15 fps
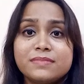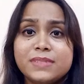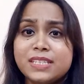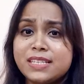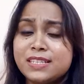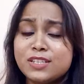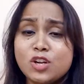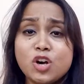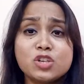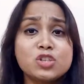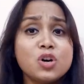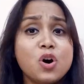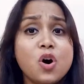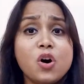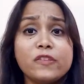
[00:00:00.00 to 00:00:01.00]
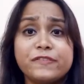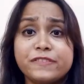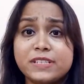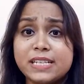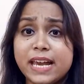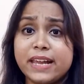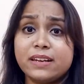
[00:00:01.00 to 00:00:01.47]
This is not
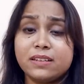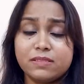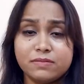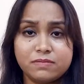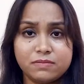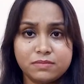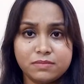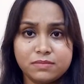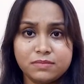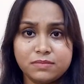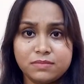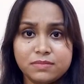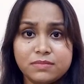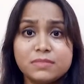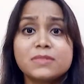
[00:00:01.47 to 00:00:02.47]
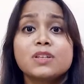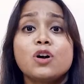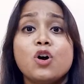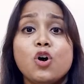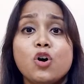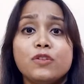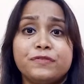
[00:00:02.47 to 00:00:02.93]
often,
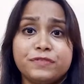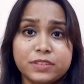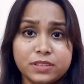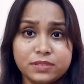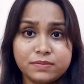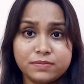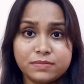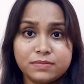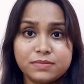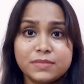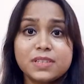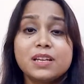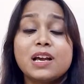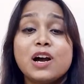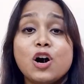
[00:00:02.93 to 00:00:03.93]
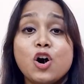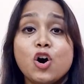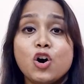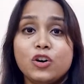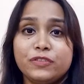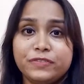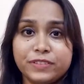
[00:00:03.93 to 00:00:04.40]
often,
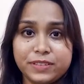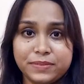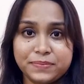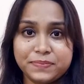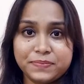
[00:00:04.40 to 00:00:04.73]
often,